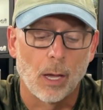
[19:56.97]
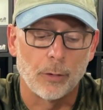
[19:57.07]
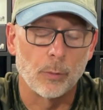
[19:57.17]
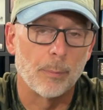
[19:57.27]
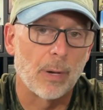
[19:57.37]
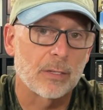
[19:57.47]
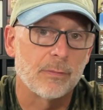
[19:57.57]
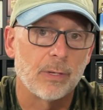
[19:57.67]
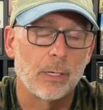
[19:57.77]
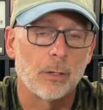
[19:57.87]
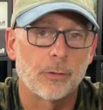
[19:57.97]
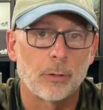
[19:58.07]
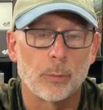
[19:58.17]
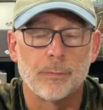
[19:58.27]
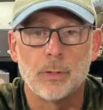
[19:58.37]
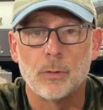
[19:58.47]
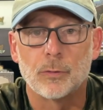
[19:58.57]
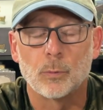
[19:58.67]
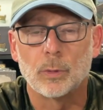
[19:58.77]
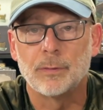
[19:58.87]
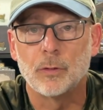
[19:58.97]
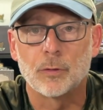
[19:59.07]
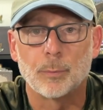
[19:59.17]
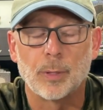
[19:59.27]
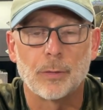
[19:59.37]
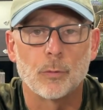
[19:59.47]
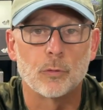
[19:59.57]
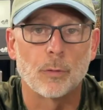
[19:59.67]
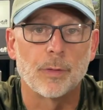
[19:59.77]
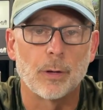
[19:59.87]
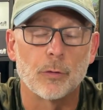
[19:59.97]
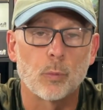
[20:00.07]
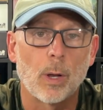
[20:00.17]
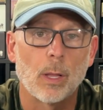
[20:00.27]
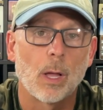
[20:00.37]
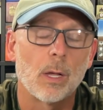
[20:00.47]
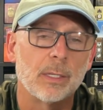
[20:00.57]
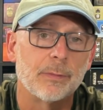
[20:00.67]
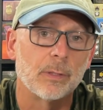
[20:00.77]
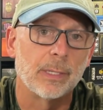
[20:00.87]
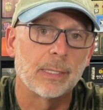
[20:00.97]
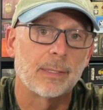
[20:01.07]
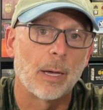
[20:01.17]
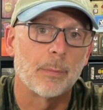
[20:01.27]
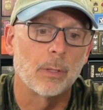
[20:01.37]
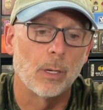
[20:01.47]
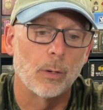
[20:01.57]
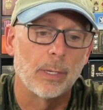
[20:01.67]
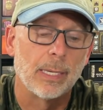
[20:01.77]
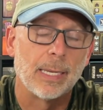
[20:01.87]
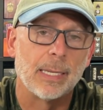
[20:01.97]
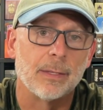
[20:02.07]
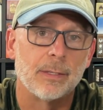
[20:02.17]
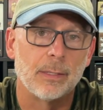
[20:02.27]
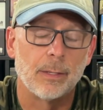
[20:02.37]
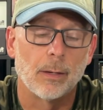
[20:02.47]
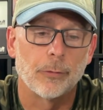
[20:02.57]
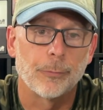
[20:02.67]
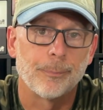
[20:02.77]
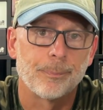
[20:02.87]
I'll do unboxing videos, I'll do reviews, and we'll even do some playthroughs over there as well. I'll leave a link down below in the details.